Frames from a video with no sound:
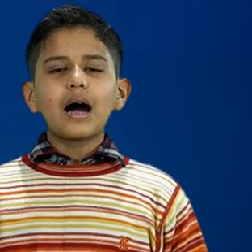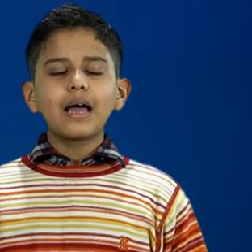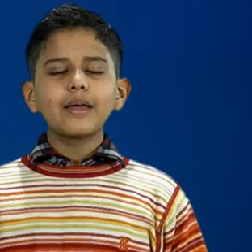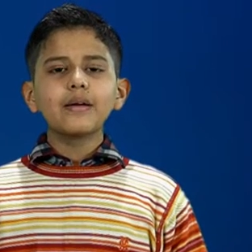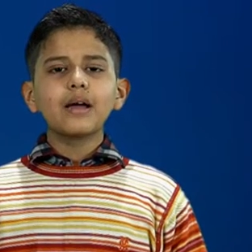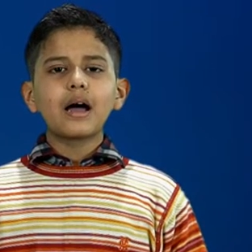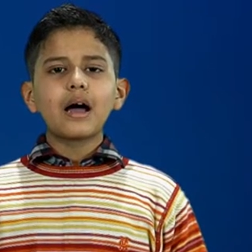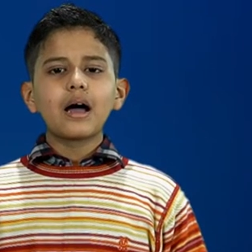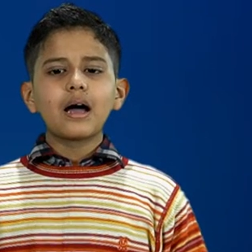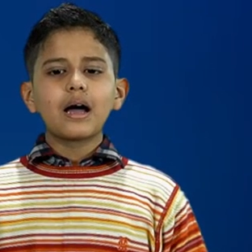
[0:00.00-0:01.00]
I
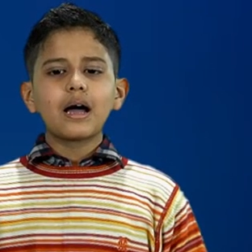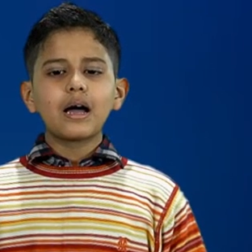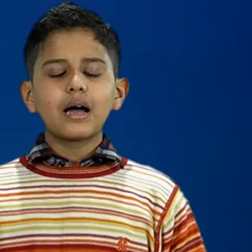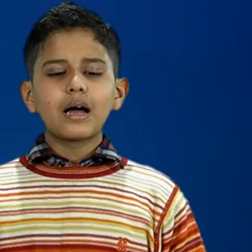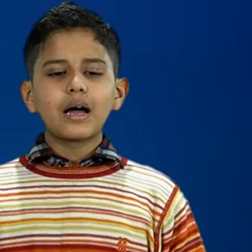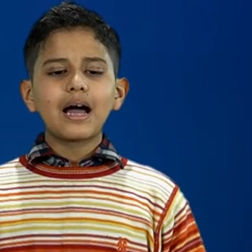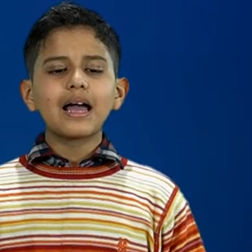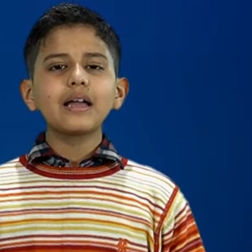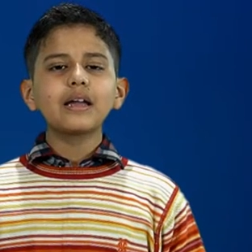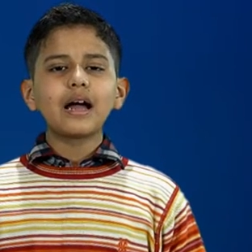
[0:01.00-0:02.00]

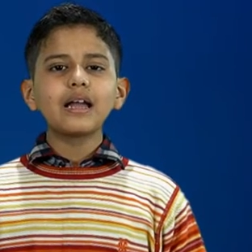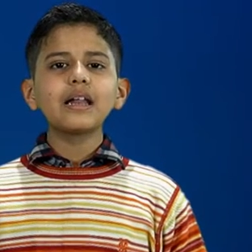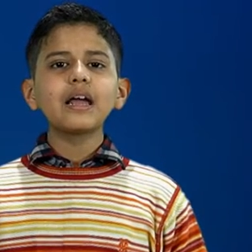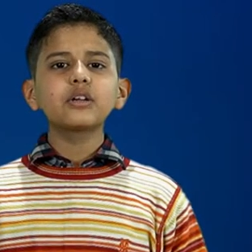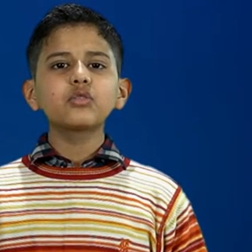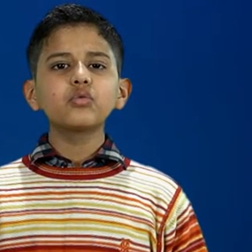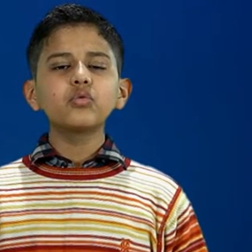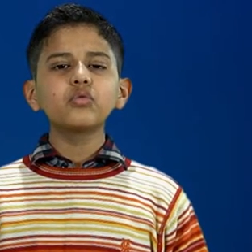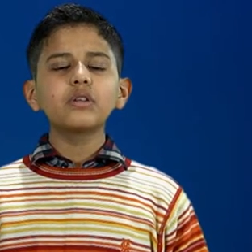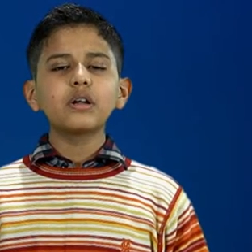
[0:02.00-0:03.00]
like
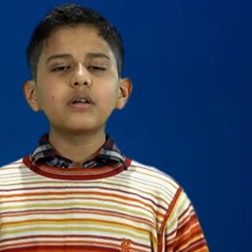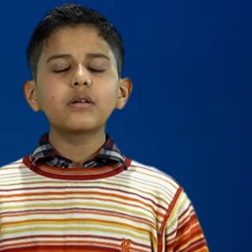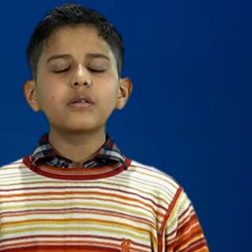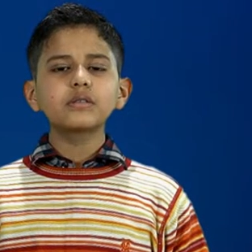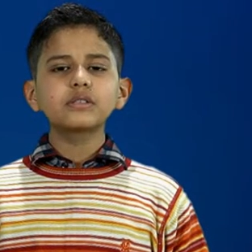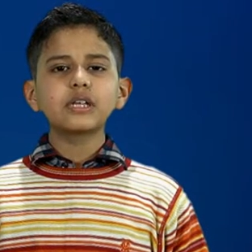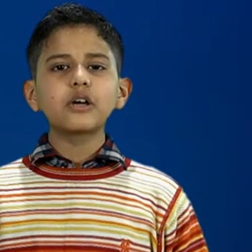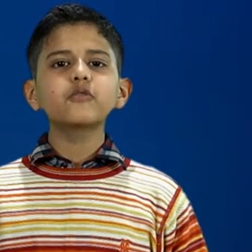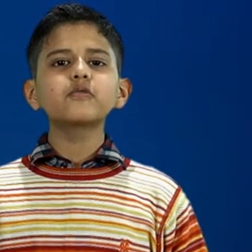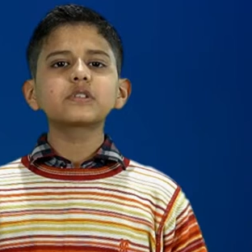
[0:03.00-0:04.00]
to
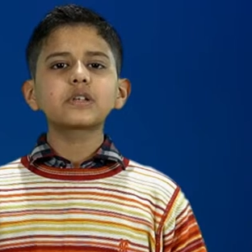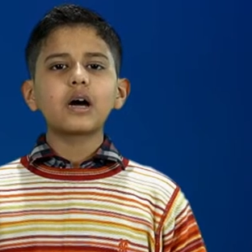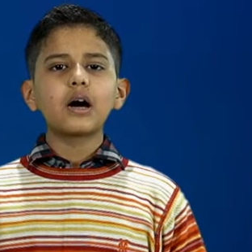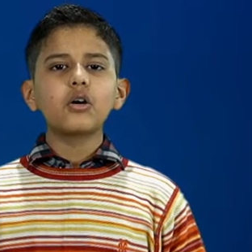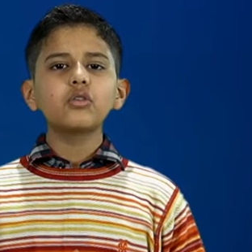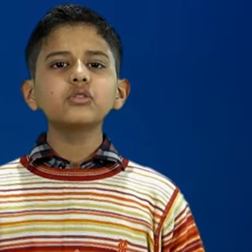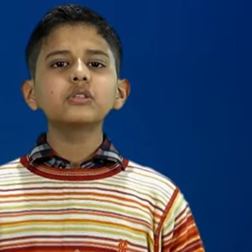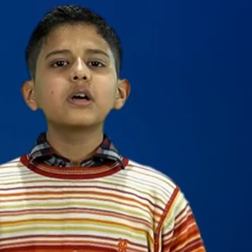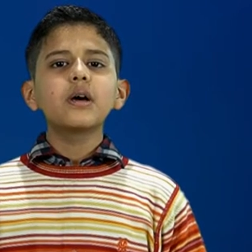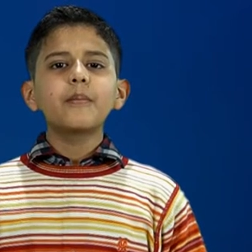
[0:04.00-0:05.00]
serve cows.
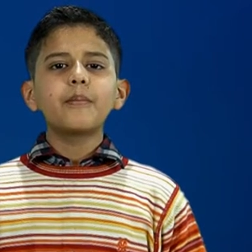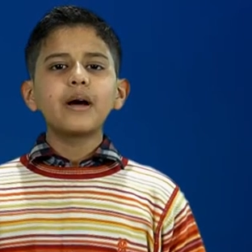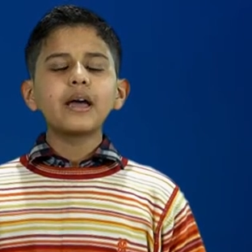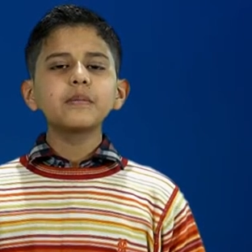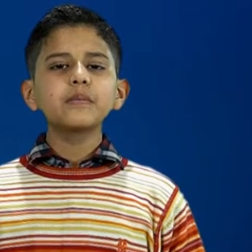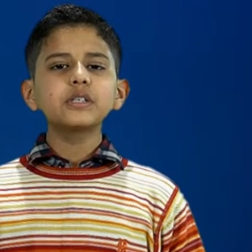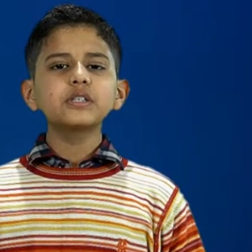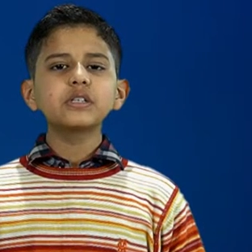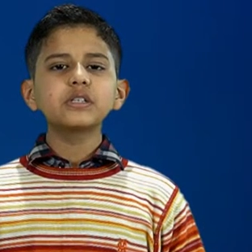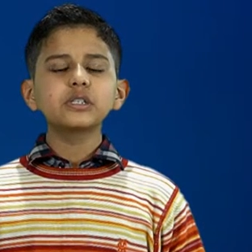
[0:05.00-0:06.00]
My
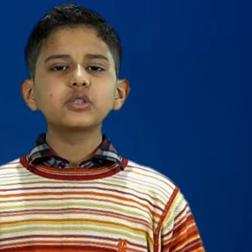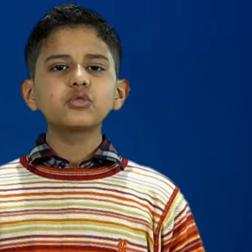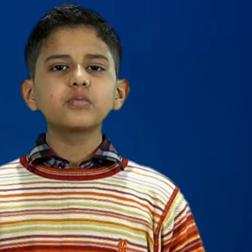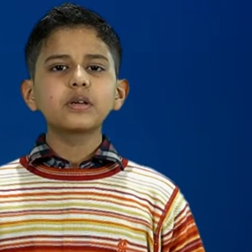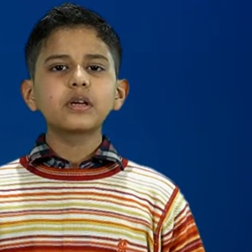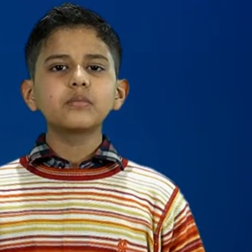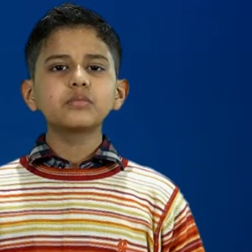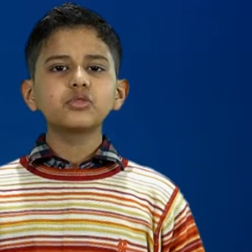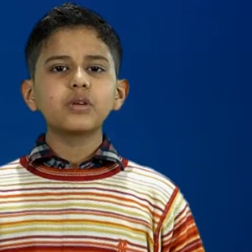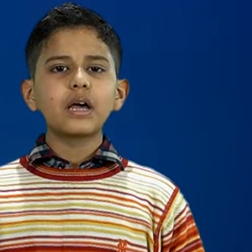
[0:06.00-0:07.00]
mission is to
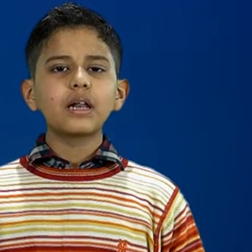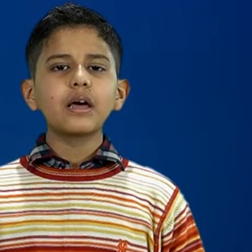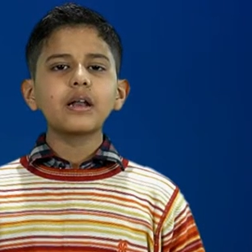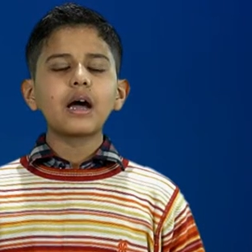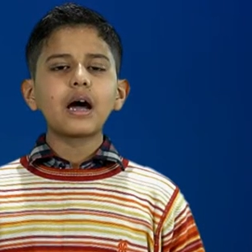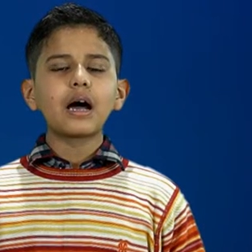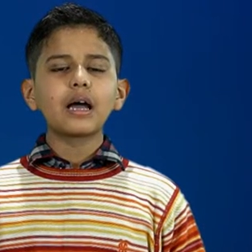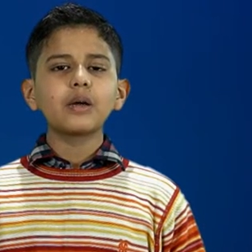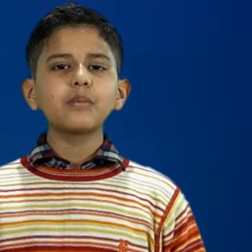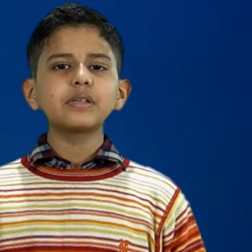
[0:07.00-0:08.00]
become jeweler. I
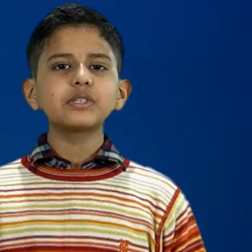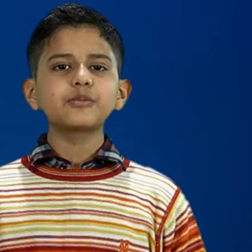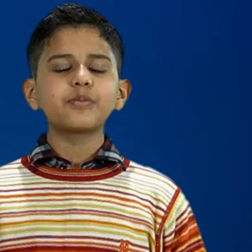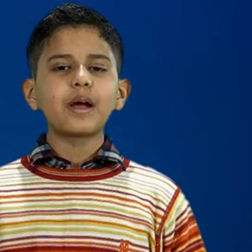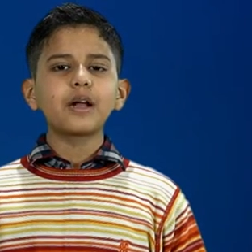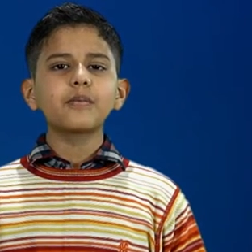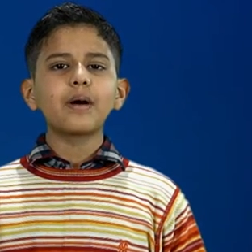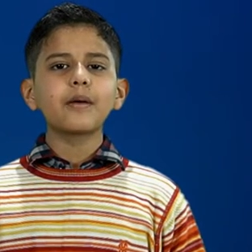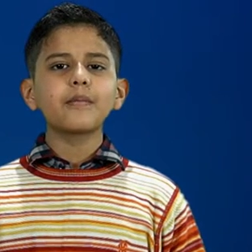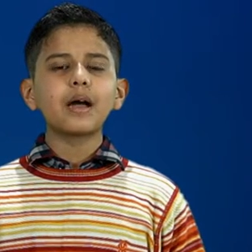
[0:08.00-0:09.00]
am inspired
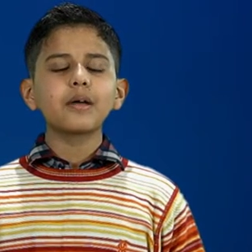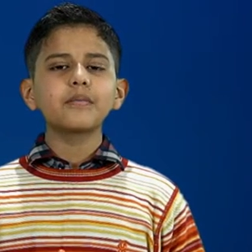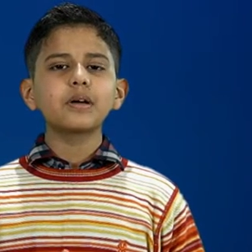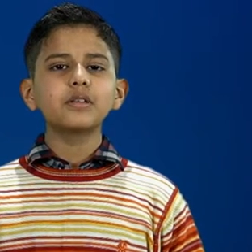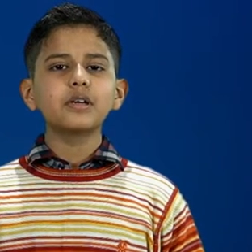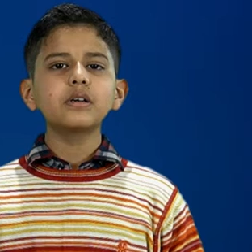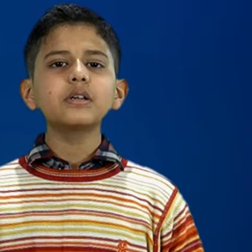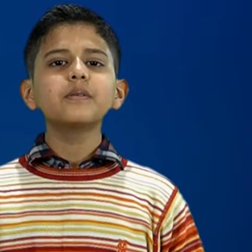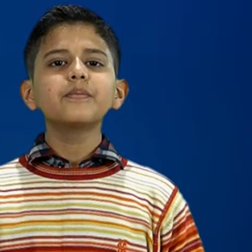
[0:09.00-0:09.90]
by my mother.